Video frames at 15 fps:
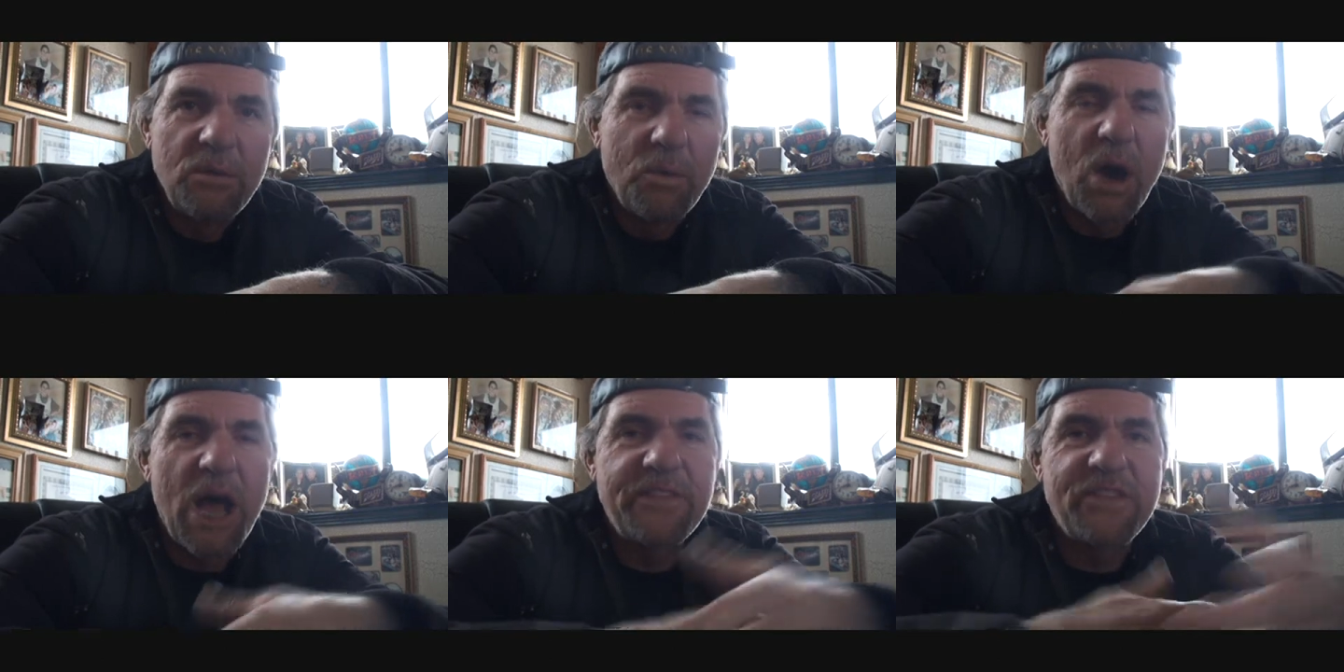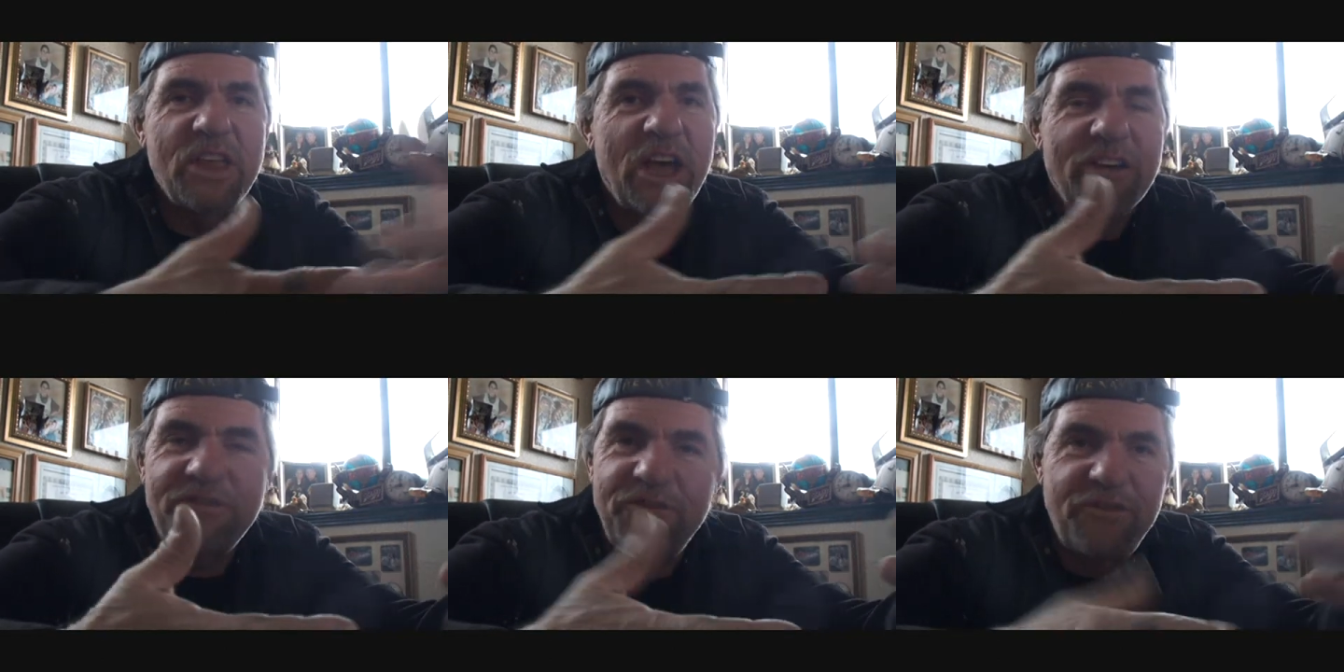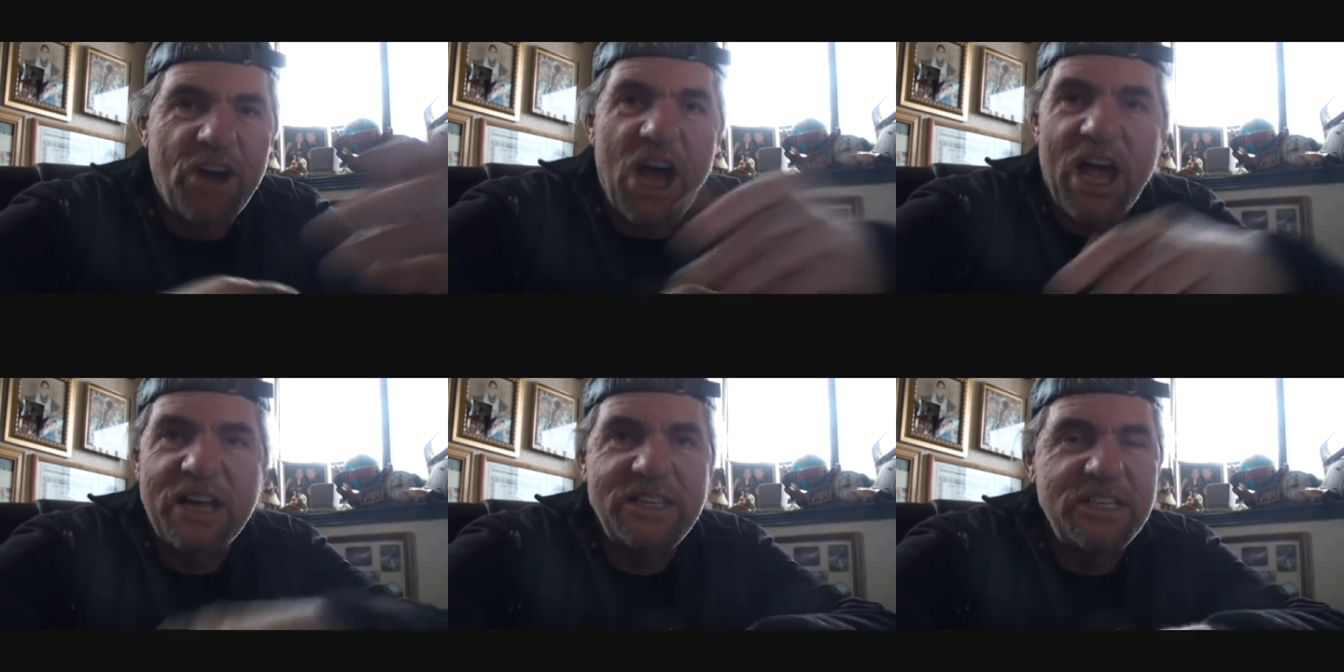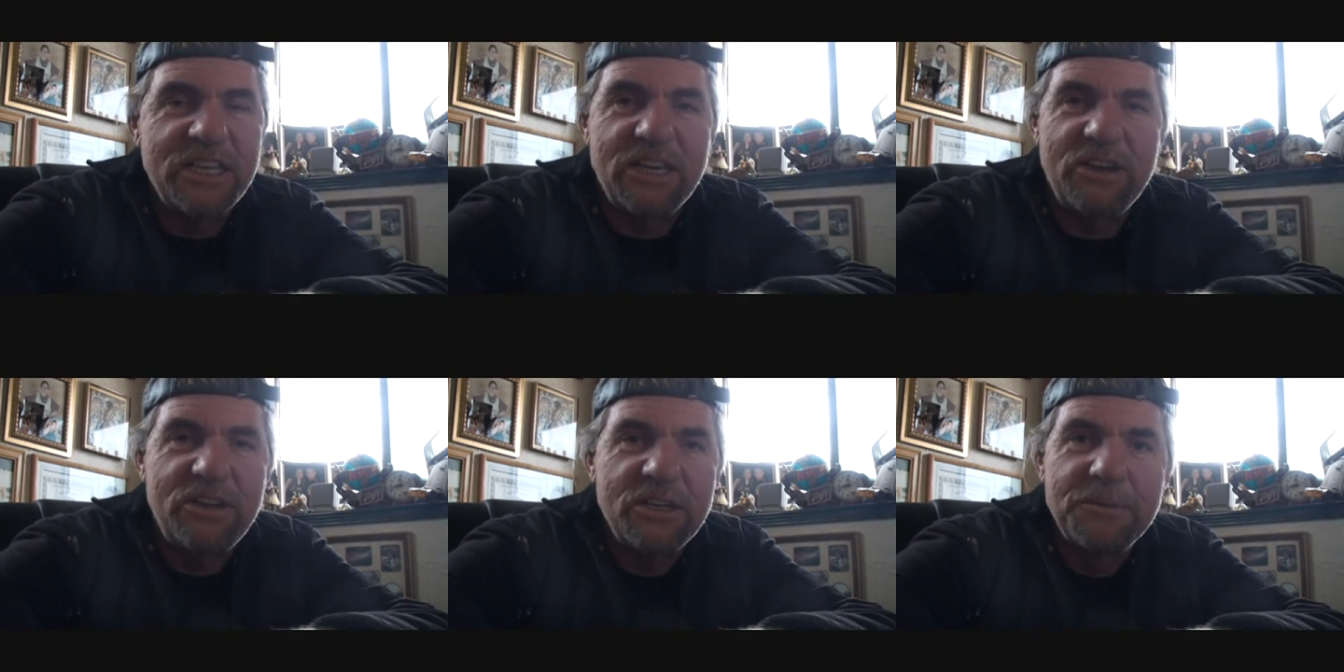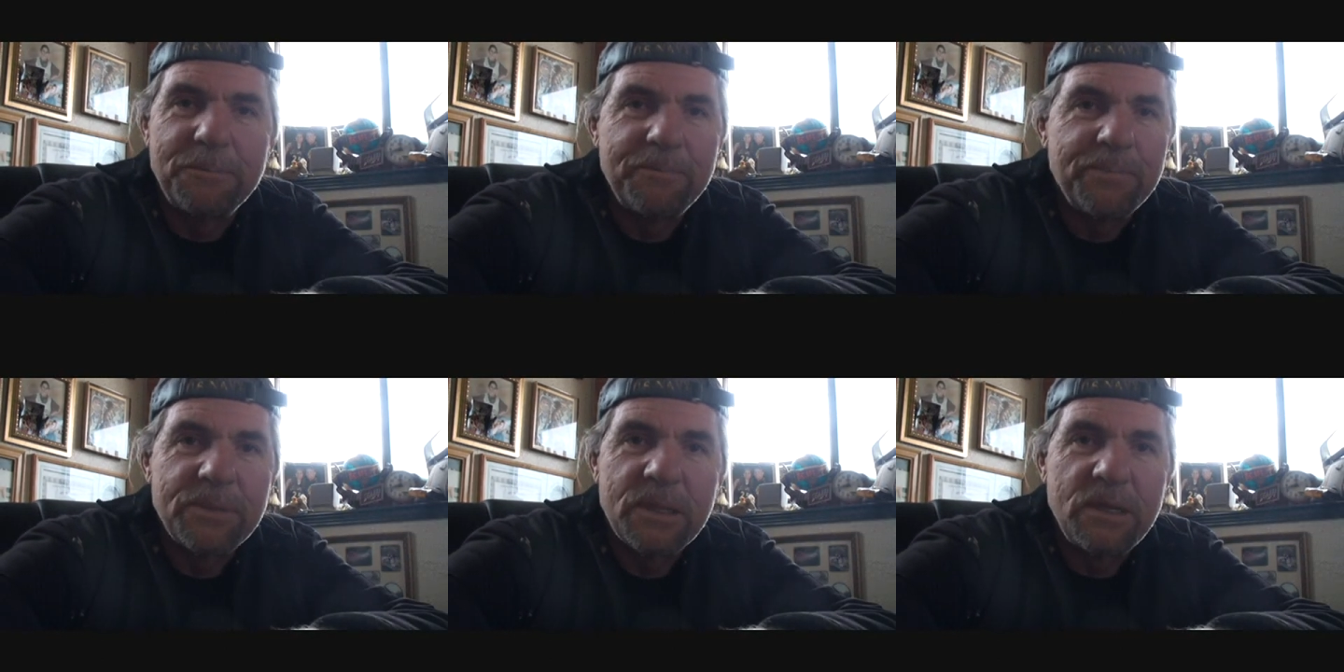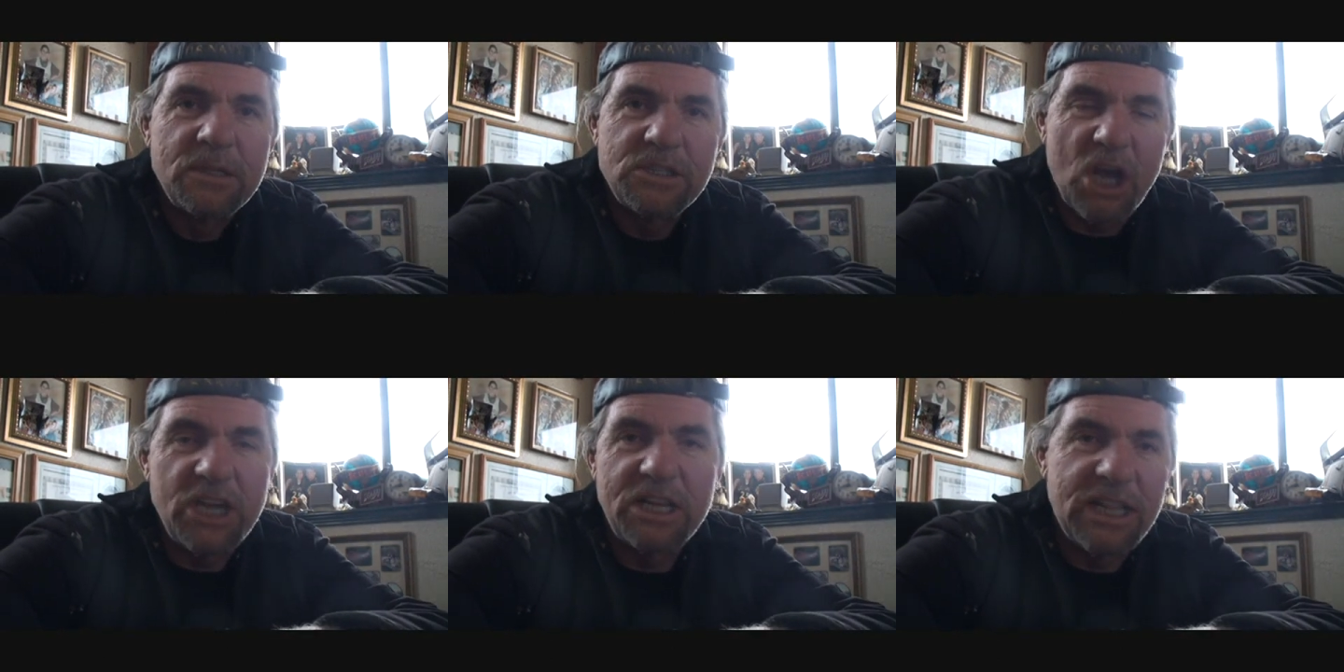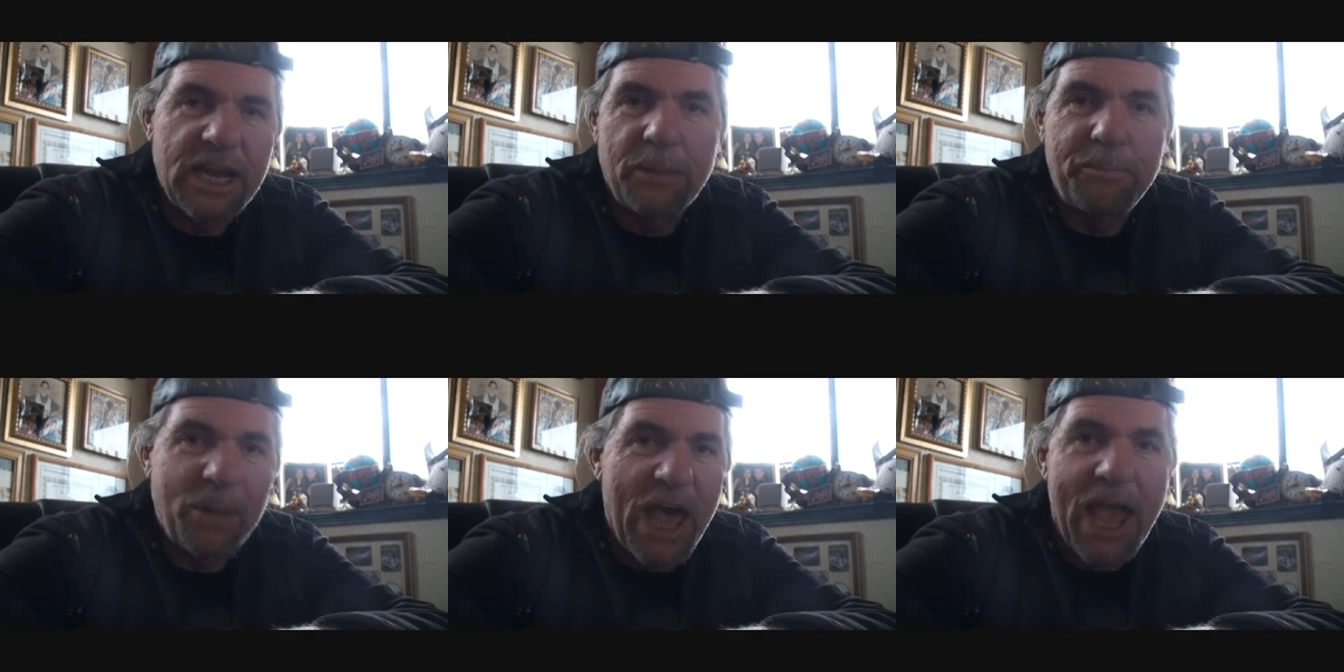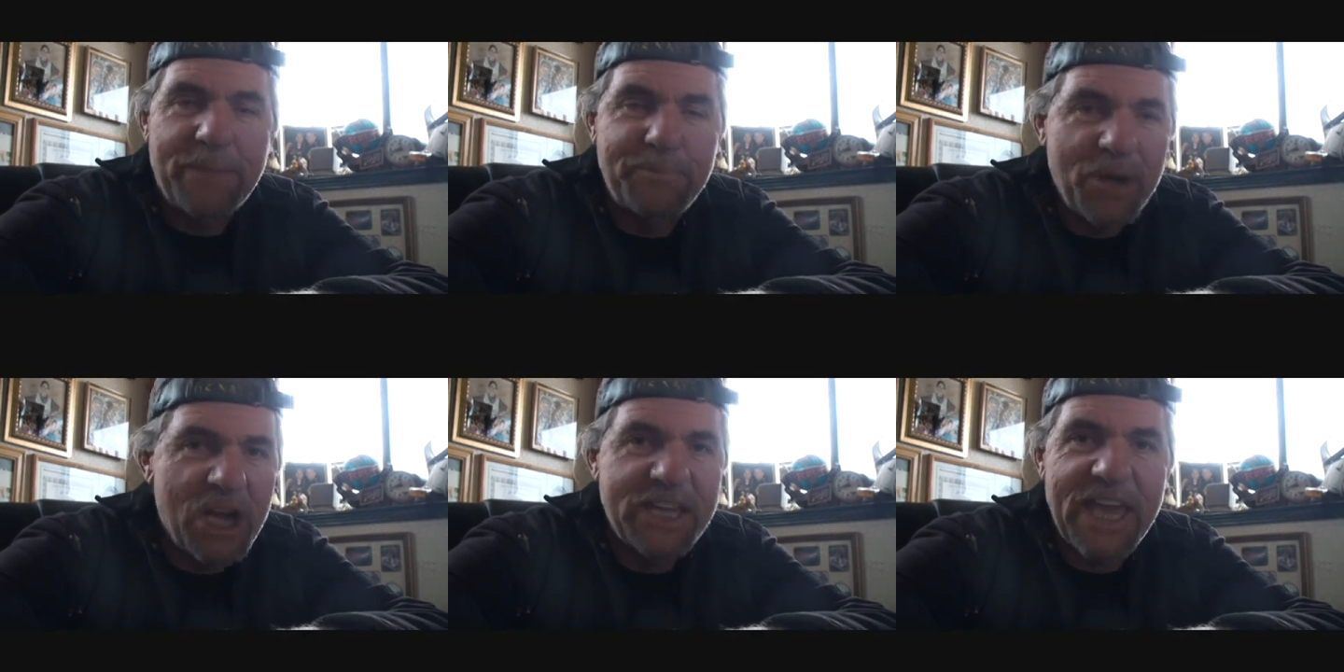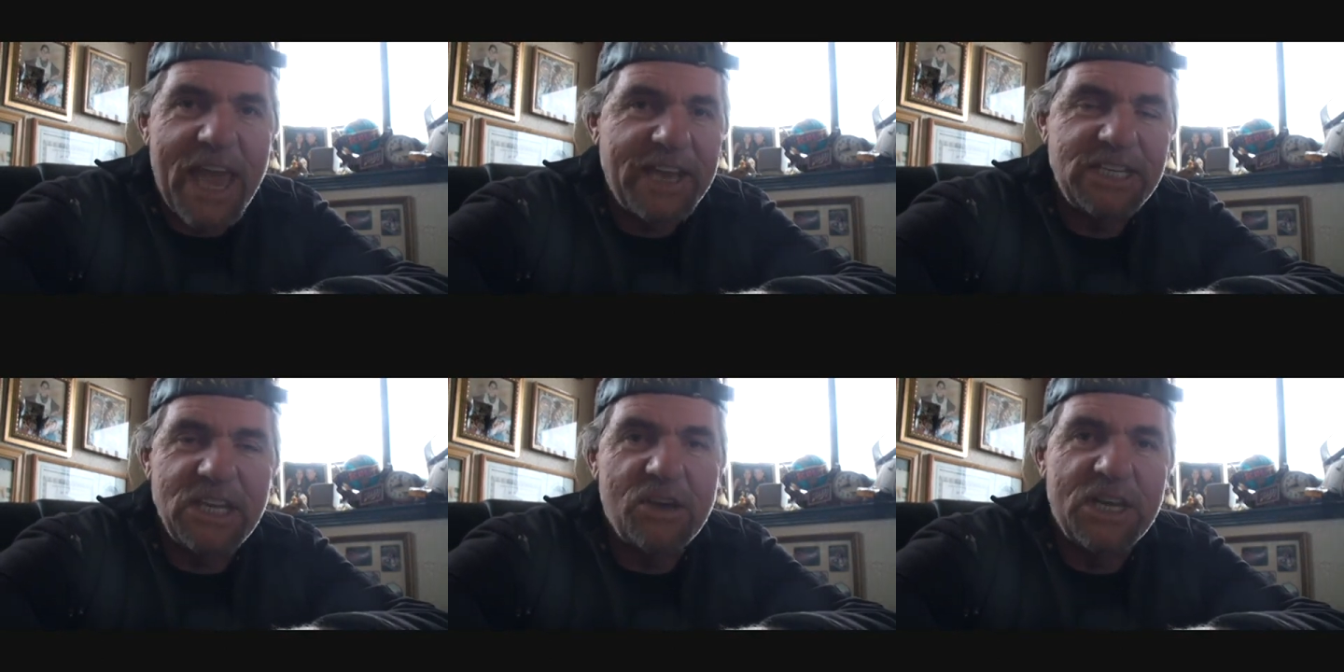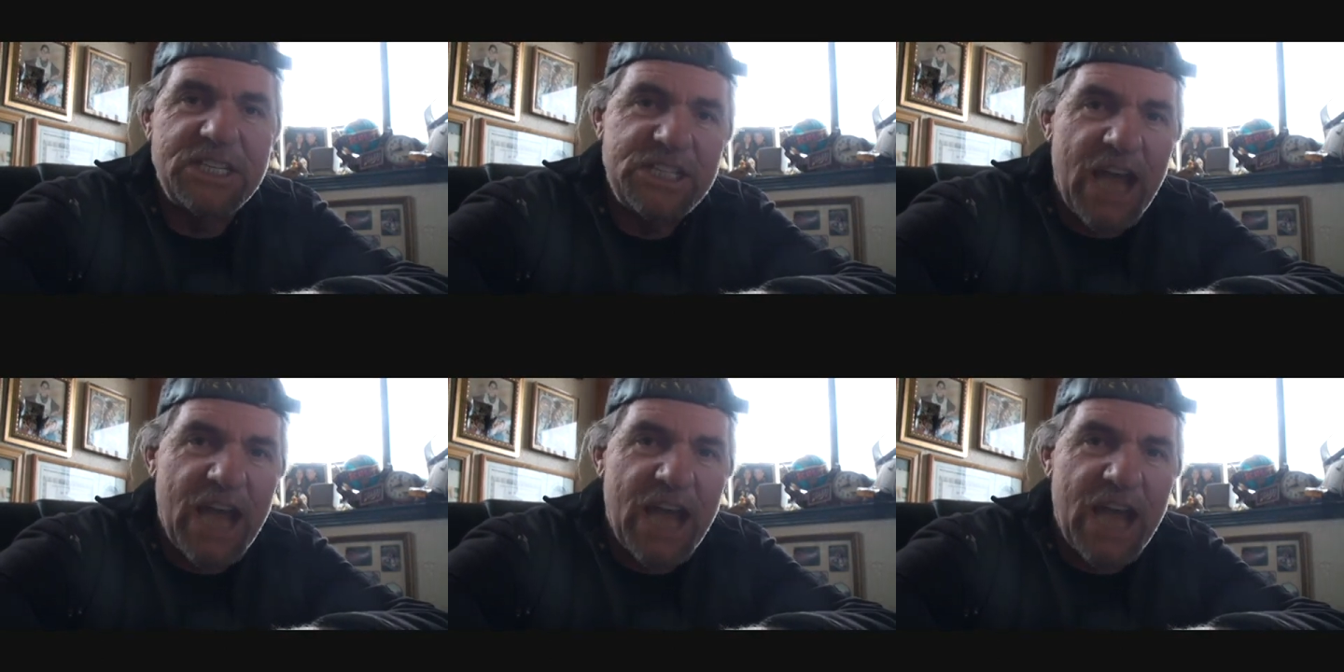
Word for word: What the fuck, dude? So your little black book ain't doing